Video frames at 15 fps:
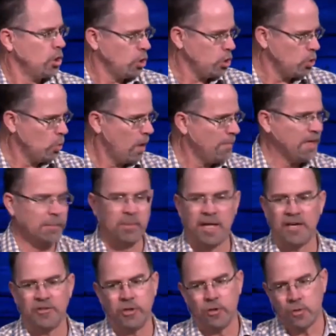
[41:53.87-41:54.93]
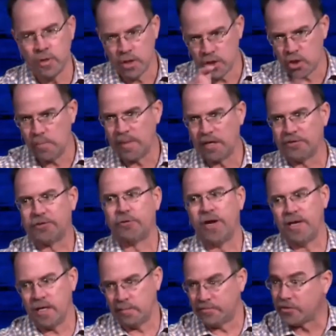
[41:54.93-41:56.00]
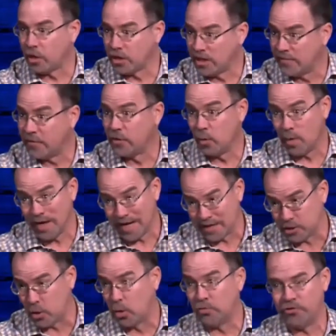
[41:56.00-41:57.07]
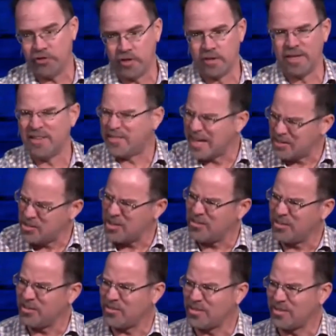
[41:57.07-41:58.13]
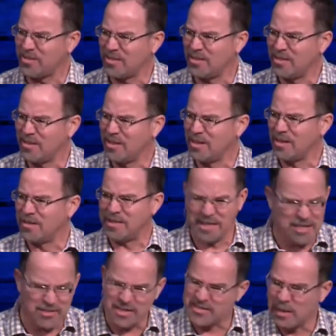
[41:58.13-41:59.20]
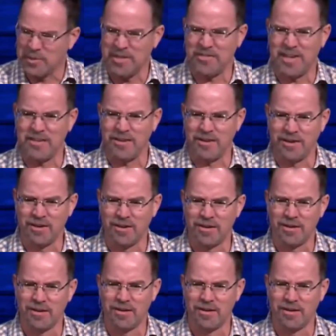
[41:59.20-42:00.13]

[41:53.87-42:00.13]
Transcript: You want me to bless you? You better straighten up and start living the way I told you." Is that Jesus? Is that what He said to her?